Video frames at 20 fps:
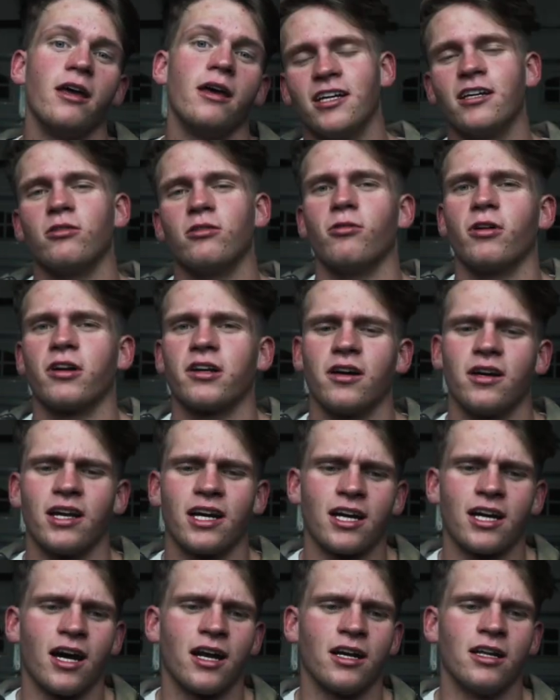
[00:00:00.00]
In the workout,
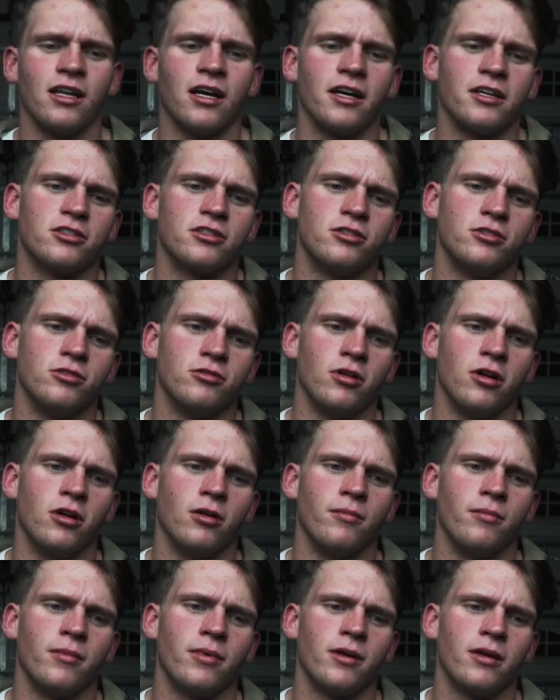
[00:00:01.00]
I kind of like
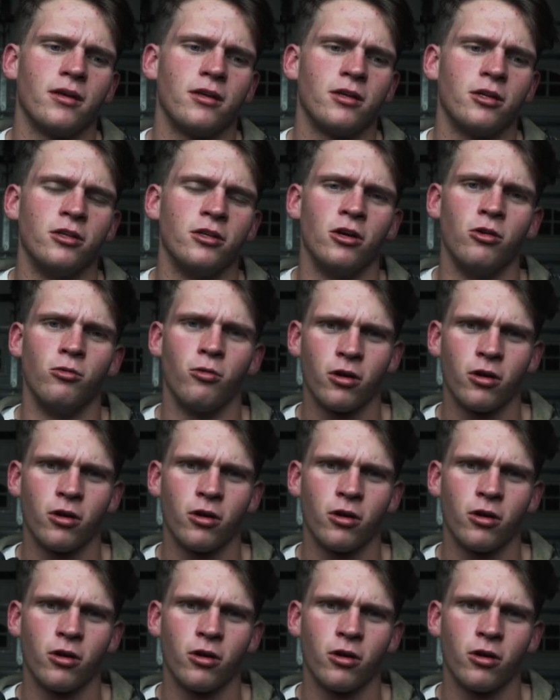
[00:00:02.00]
to